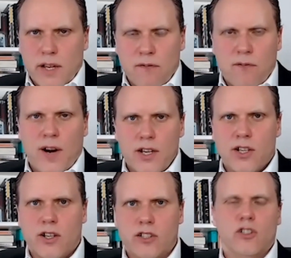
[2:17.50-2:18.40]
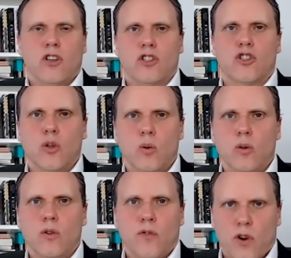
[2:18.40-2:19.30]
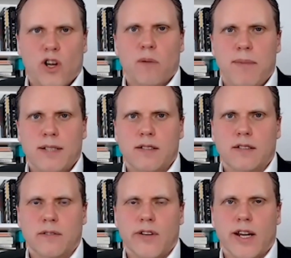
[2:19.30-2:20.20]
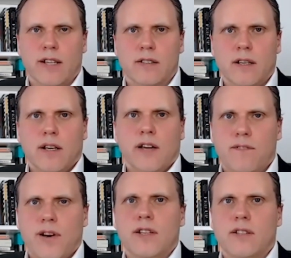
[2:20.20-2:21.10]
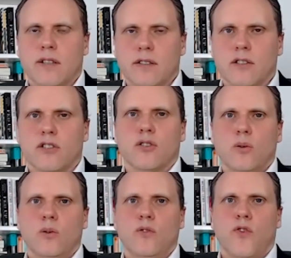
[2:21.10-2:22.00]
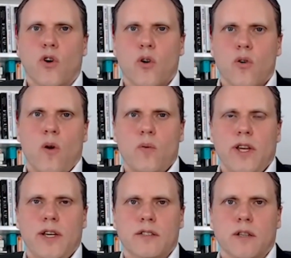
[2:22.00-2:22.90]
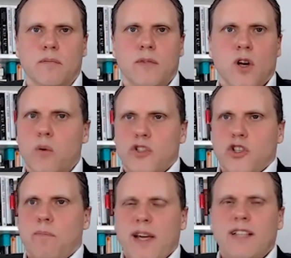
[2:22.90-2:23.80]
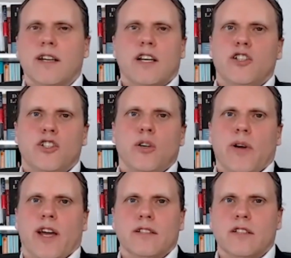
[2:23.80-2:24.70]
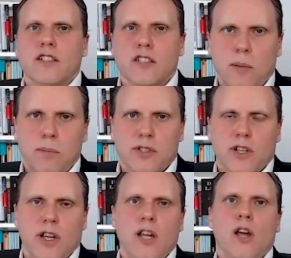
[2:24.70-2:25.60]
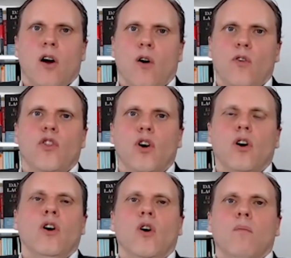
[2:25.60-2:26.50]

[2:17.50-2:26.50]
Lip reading: inflation is not a tool for competitiveness. Inflation is a tool for cronyism. What you're basically doing is a subsidy on the